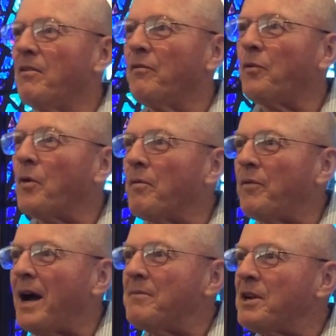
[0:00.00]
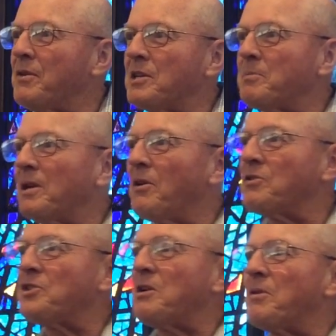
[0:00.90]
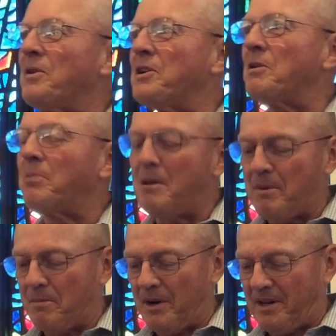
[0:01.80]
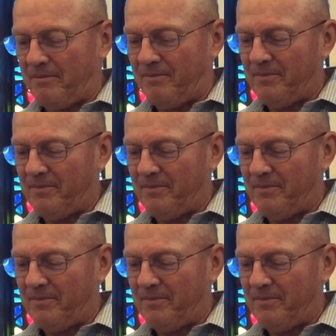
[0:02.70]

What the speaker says: 5 degrees below zero on your plumbing breaking.